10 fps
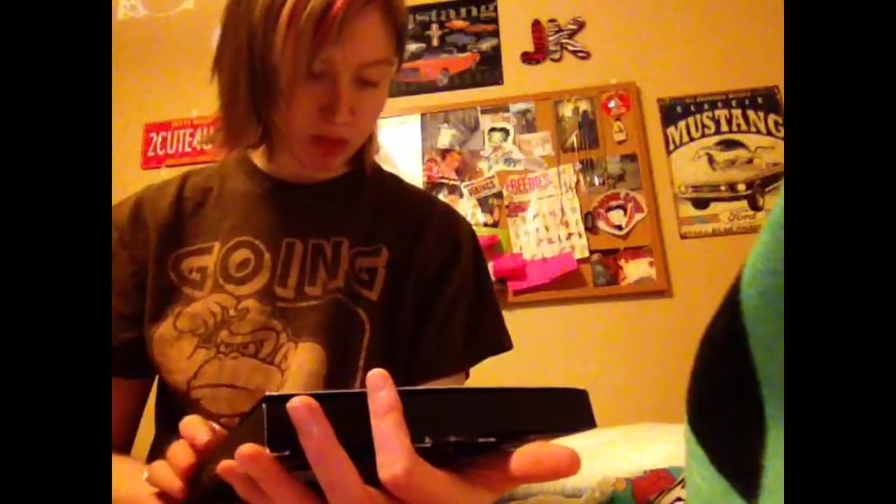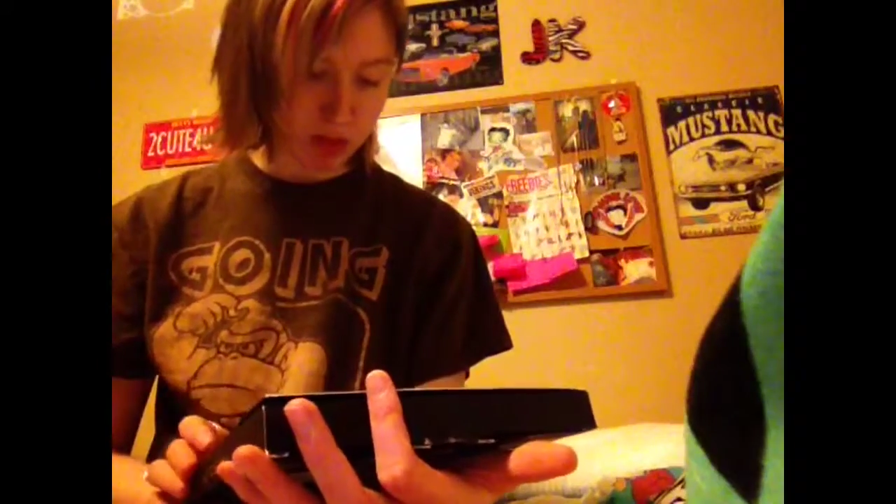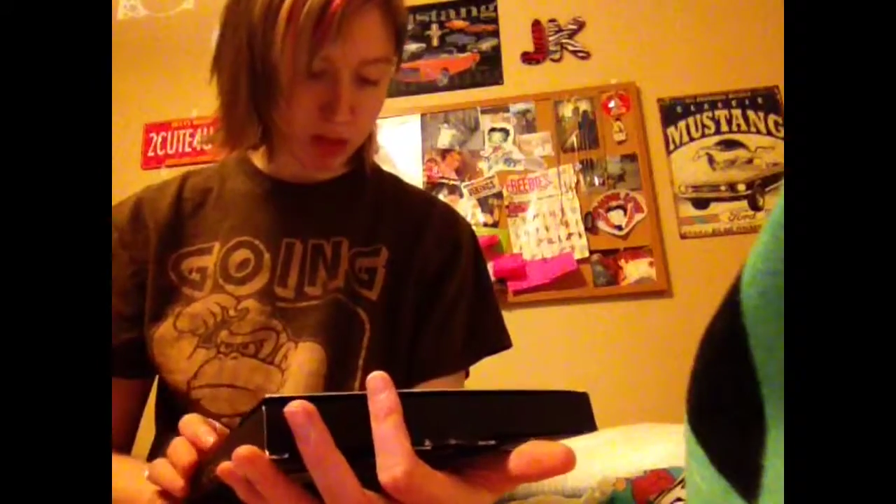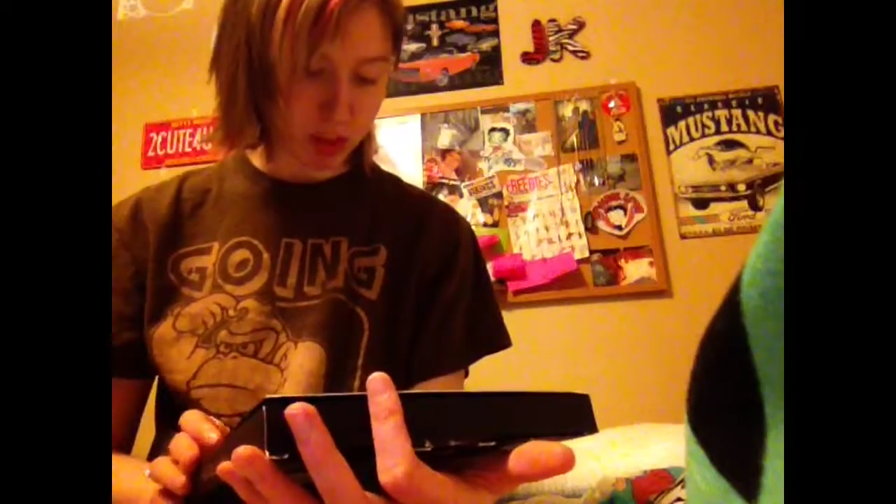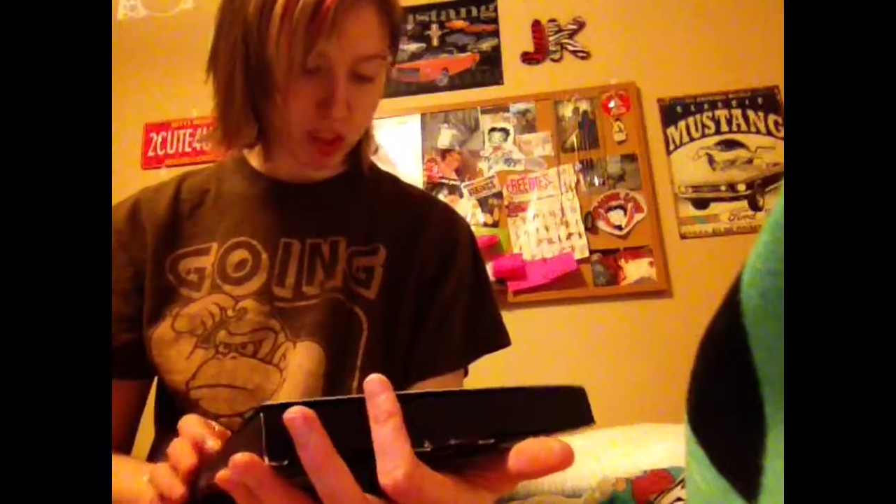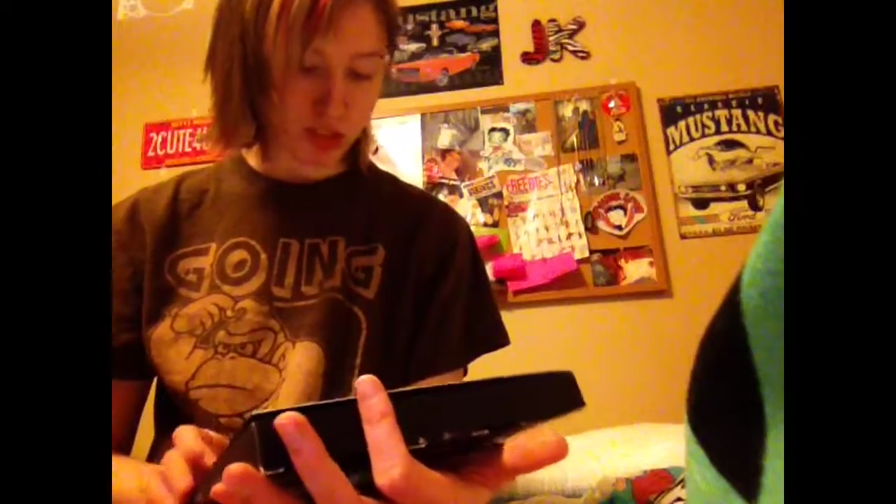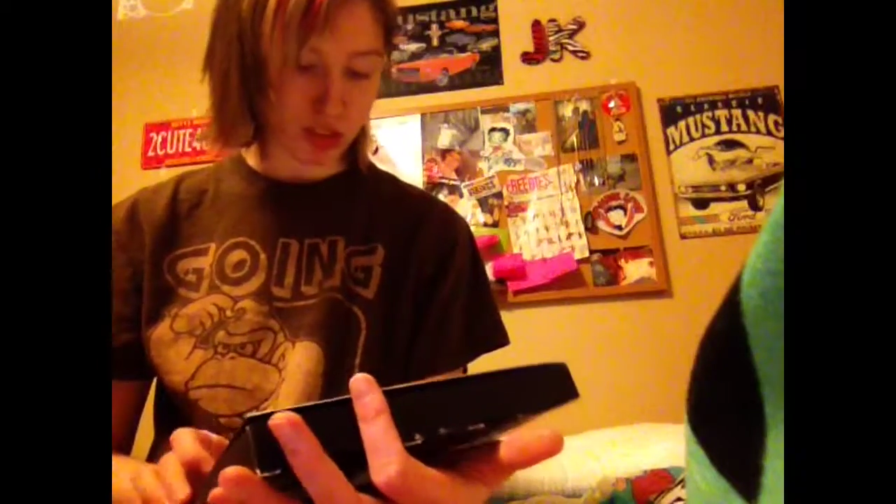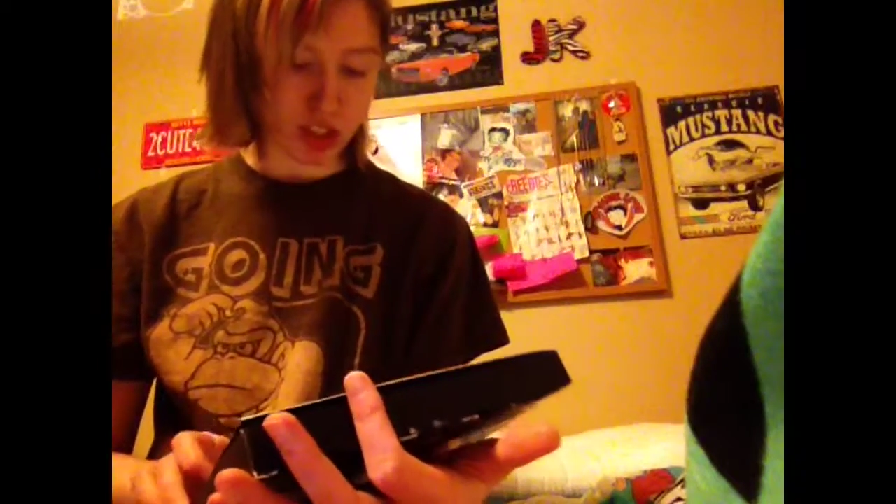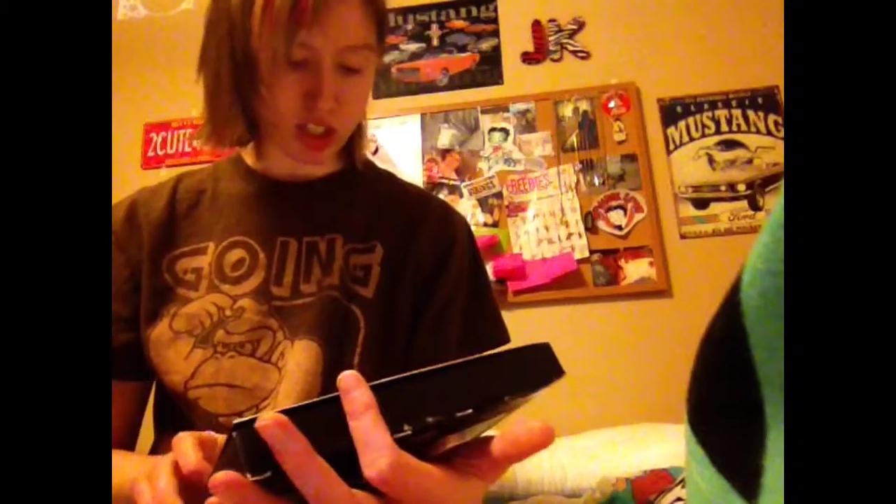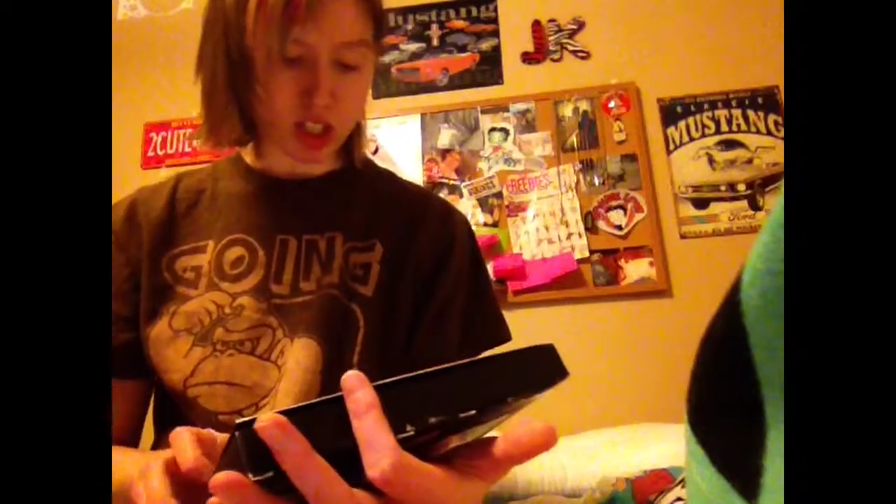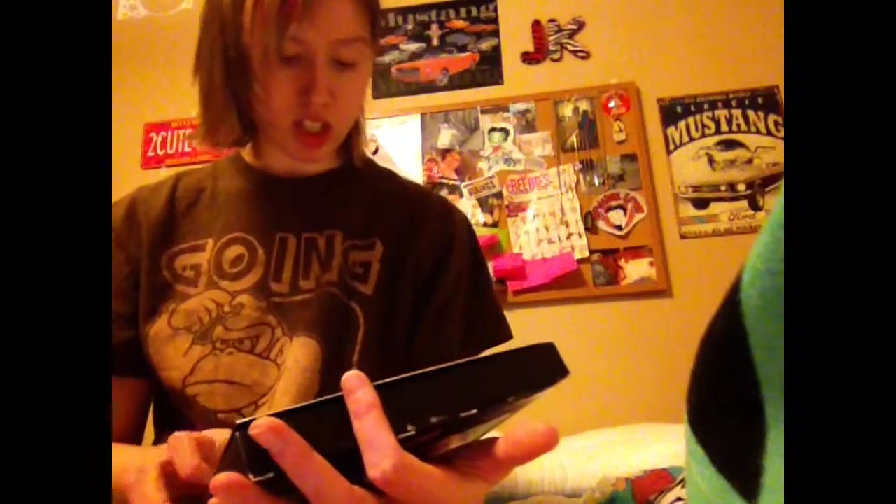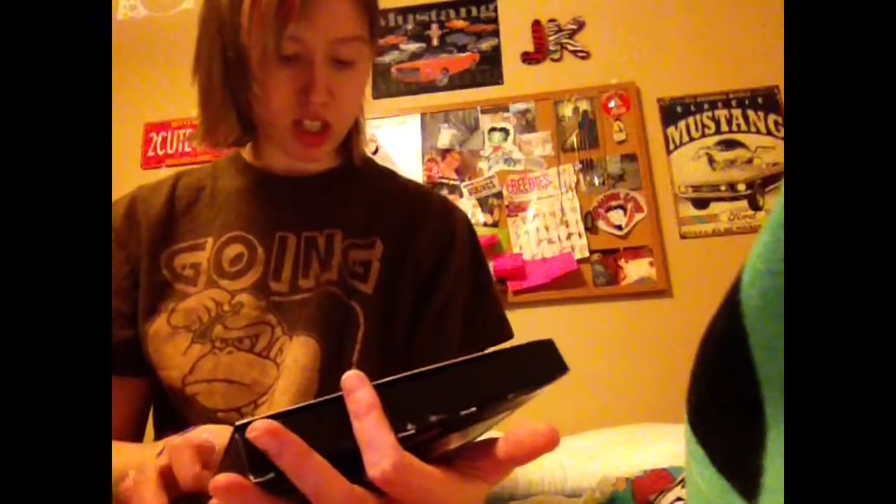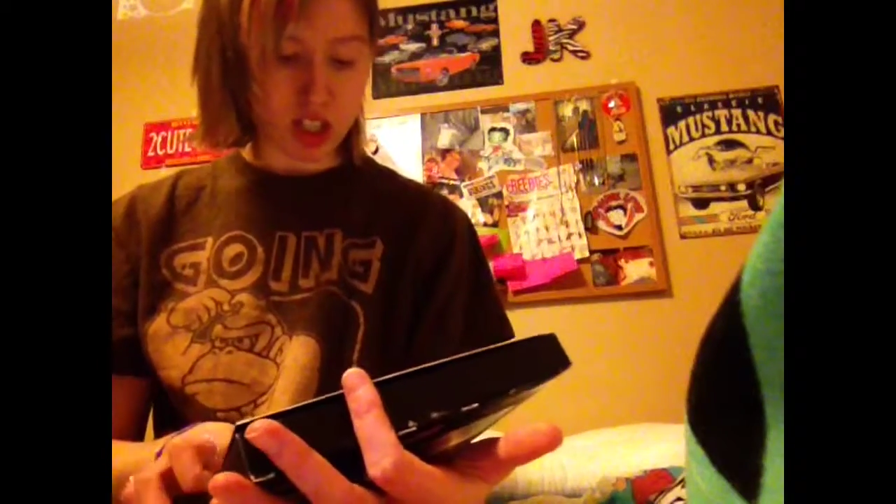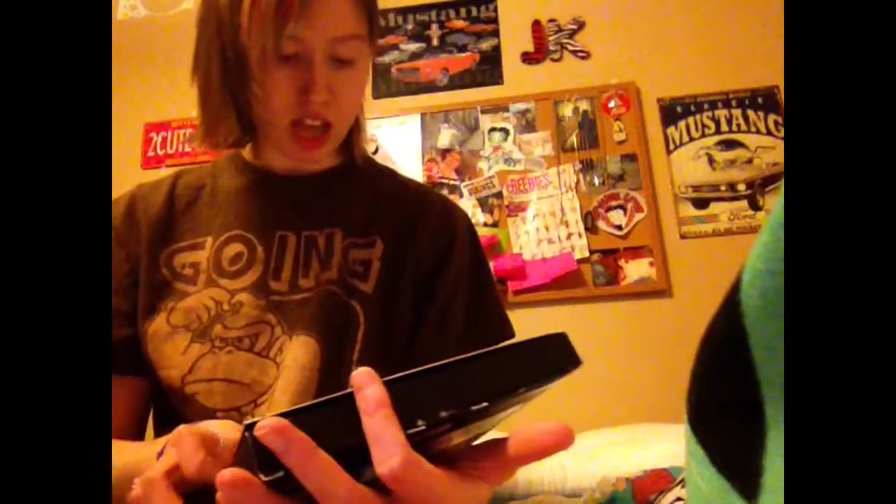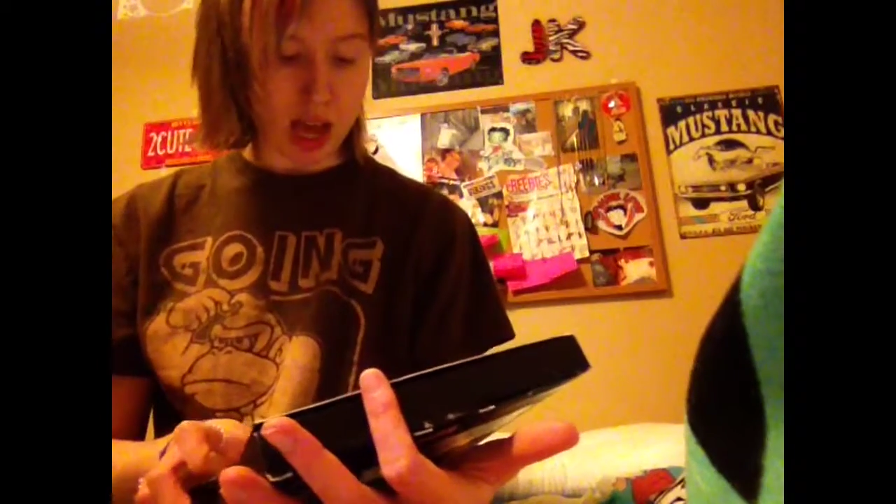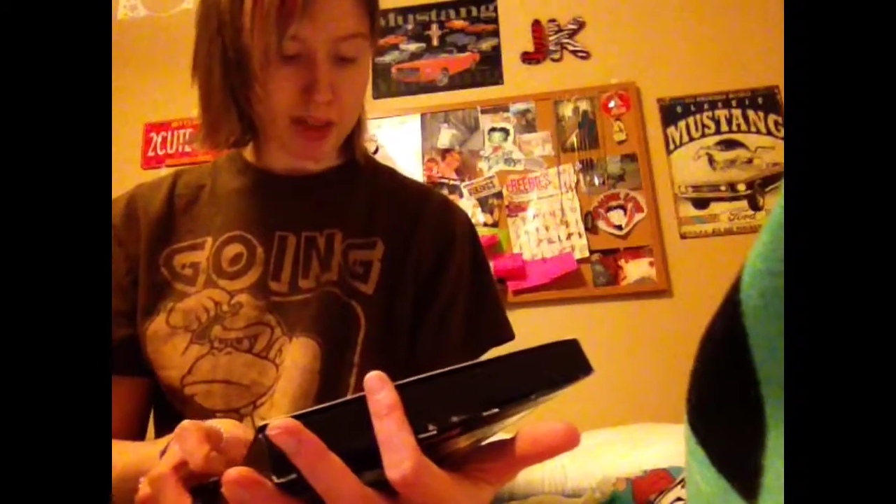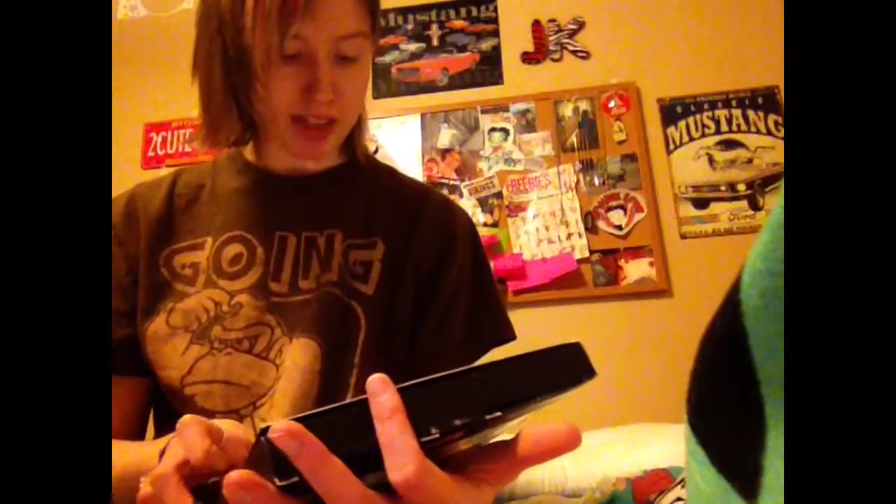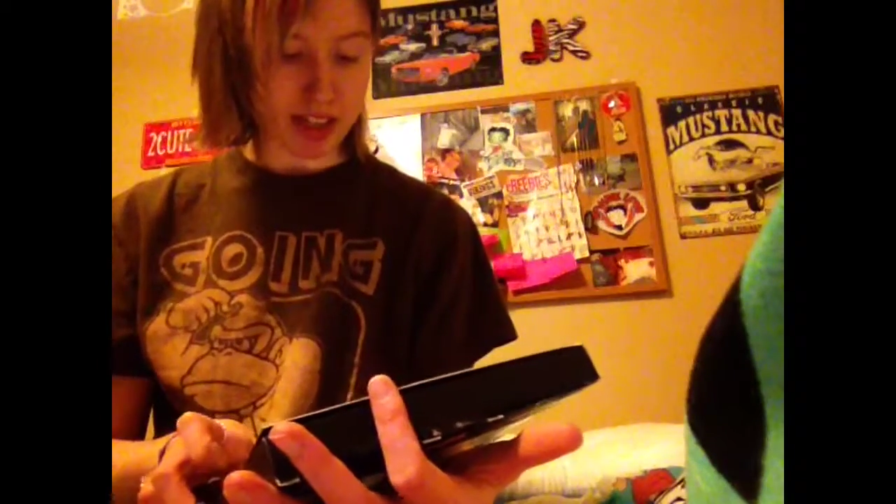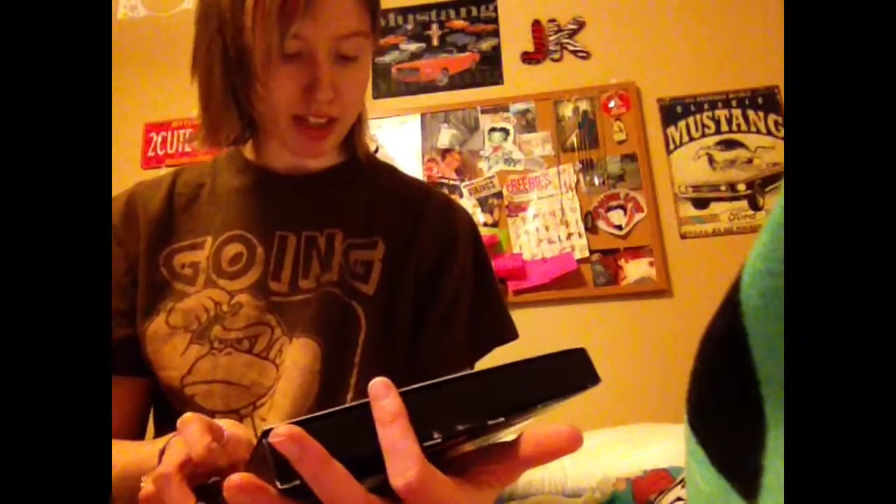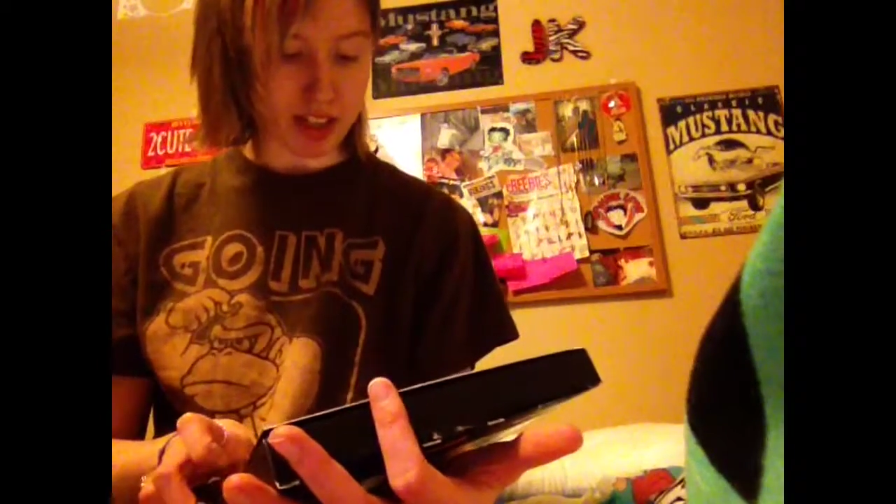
one works for iPad